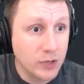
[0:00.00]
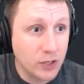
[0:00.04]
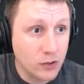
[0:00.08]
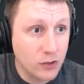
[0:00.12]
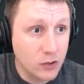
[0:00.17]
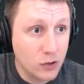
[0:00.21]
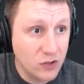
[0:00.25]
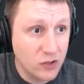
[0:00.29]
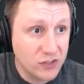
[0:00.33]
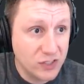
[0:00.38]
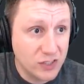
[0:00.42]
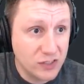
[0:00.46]
I'm going to
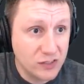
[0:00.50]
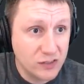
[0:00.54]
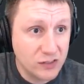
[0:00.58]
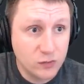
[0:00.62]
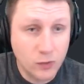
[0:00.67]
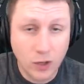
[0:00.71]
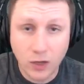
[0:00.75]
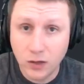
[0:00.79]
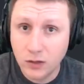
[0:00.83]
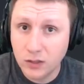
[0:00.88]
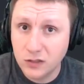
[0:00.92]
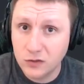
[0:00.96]
close this
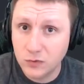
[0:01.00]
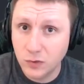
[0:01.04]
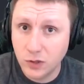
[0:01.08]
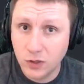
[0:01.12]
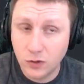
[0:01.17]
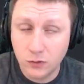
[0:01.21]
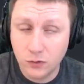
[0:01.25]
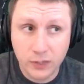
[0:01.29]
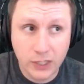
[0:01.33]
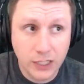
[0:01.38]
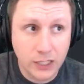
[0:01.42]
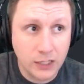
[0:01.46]
as well because we
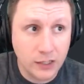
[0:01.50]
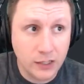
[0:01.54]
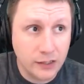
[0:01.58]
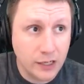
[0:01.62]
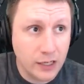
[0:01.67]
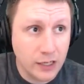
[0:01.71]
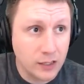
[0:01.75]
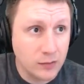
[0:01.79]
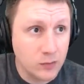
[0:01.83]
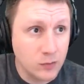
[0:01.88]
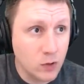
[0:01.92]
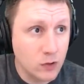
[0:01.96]
don't need
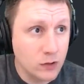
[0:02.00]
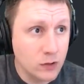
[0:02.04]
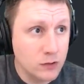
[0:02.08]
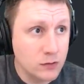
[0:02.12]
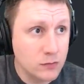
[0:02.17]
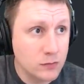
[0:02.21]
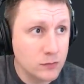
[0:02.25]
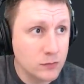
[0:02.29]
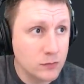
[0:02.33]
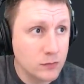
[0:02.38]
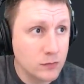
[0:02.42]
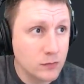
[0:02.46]
it
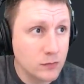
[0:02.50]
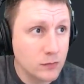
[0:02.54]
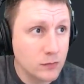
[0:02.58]
anymore.